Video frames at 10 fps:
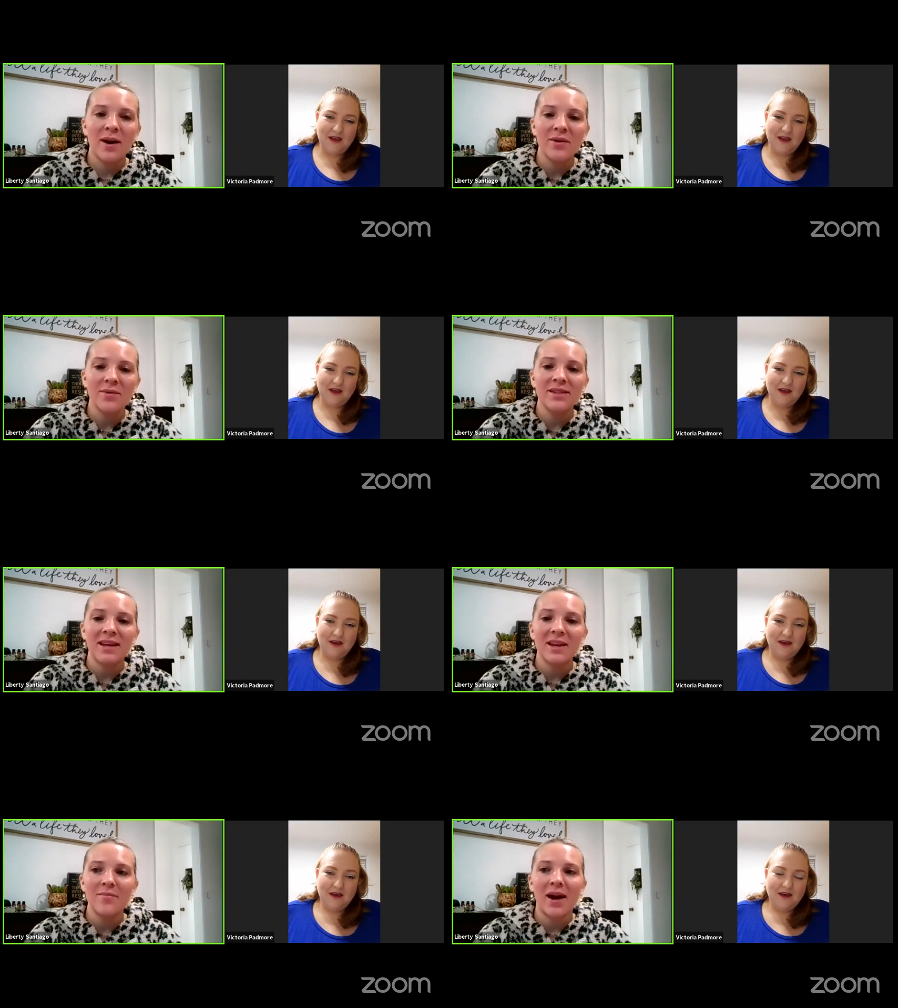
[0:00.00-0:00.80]
Speaker 1: why don't we
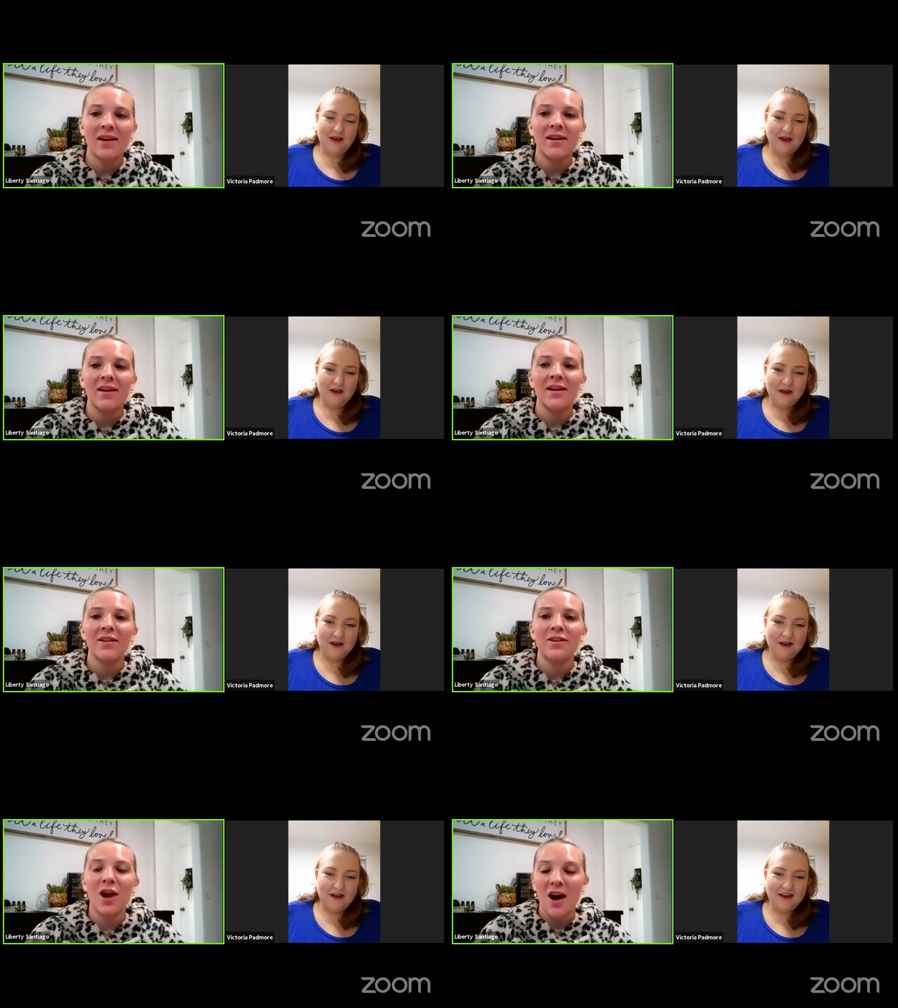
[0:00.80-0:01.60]
take it back a
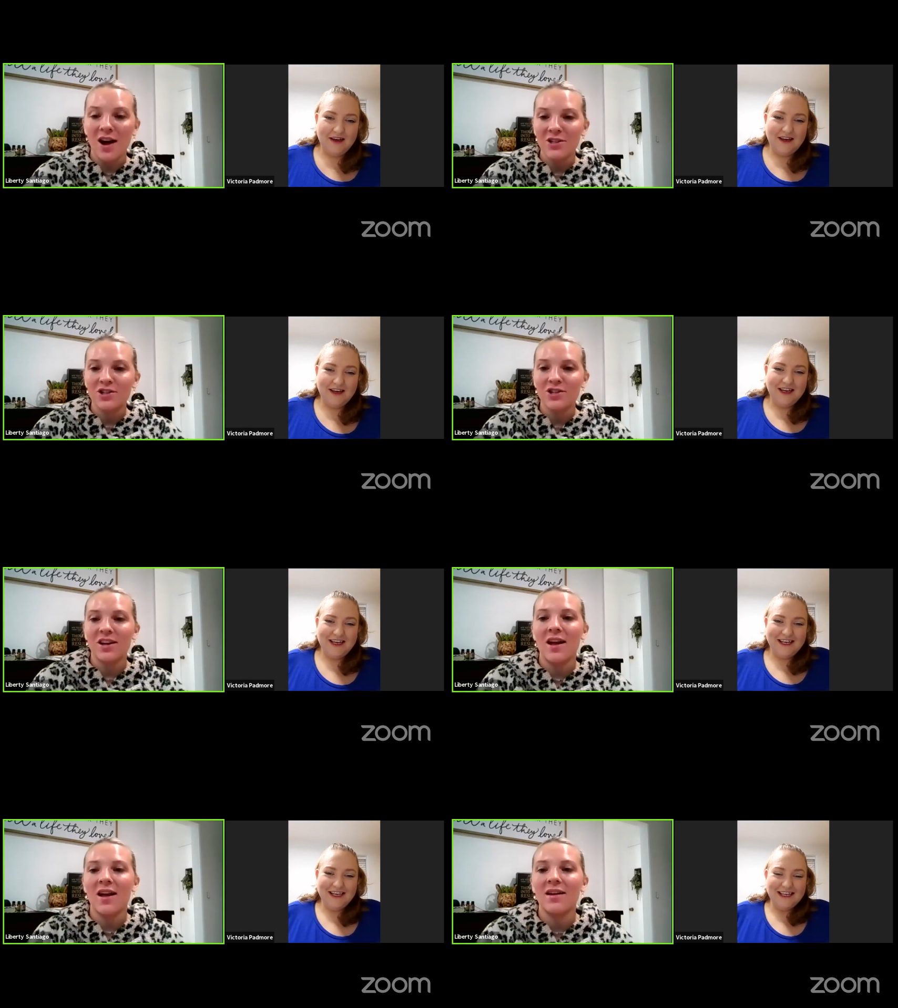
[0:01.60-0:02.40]
notch
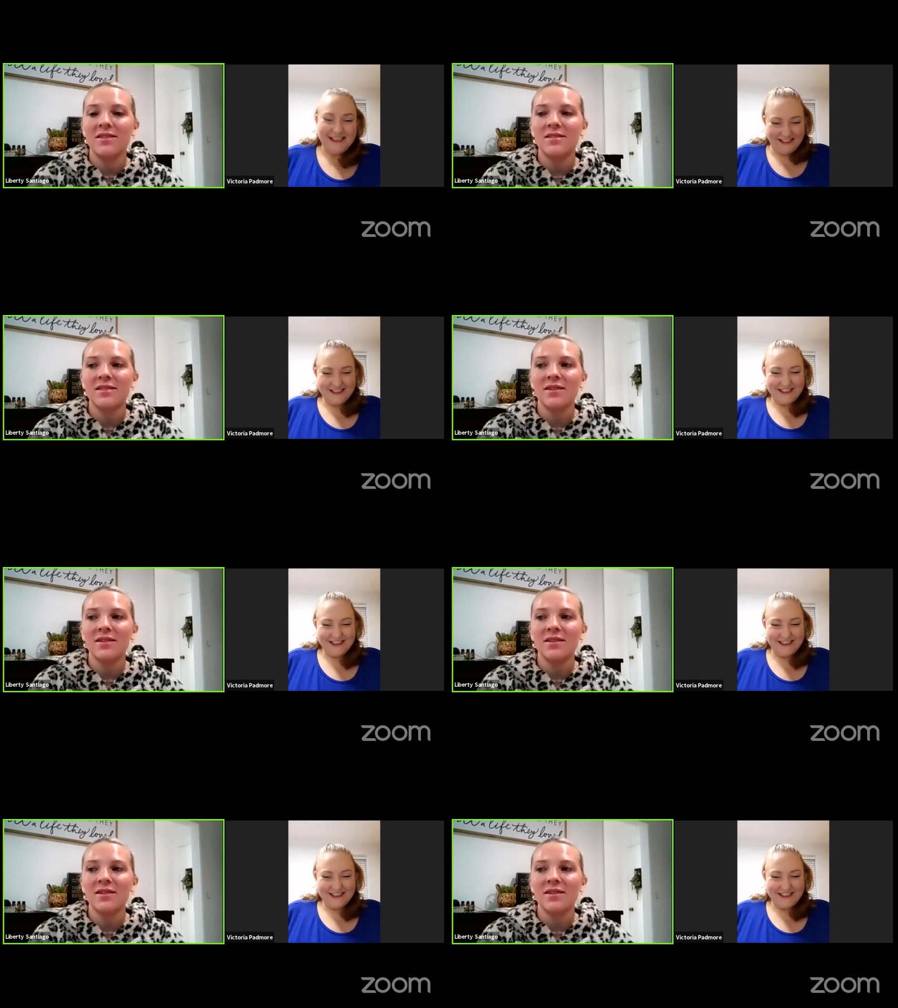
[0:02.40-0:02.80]
and